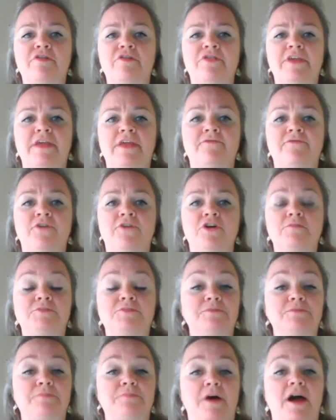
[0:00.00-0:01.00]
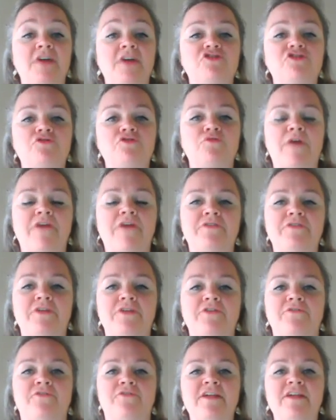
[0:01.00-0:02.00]
the verb to botch rather than
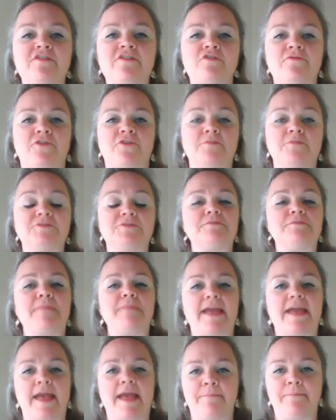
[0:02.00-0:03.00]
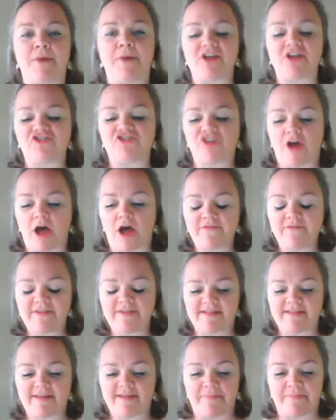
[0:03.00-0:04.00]
the phrasal verb to make a botch of
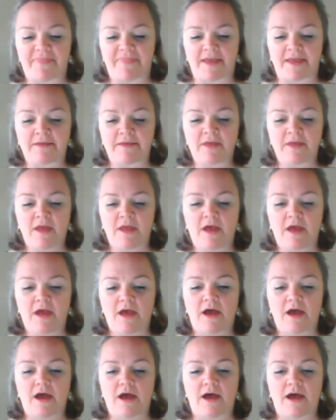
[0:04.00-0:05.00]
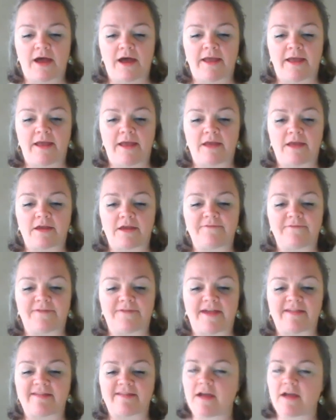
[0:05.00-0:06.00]
something. I
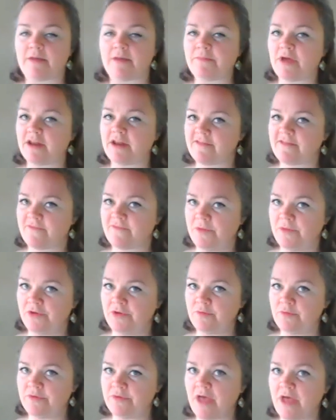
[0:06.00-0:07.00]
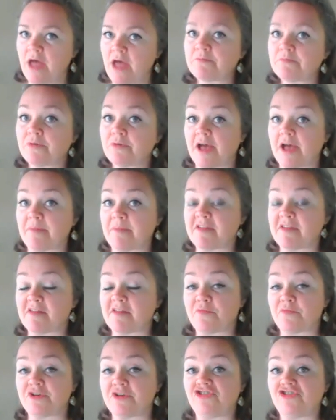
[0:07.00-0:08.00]
confess I'm not as familiar with that. Perhaps it's
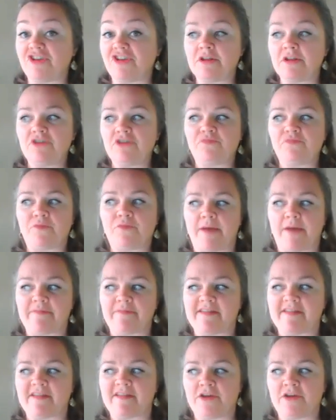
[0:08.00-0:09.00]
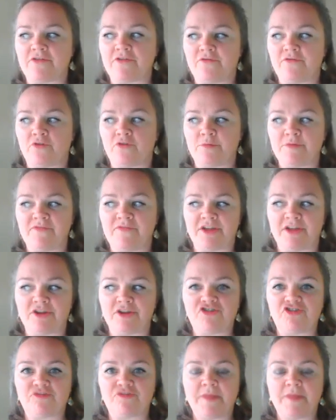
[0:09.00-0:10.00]
British English, perhaps it's another form of English.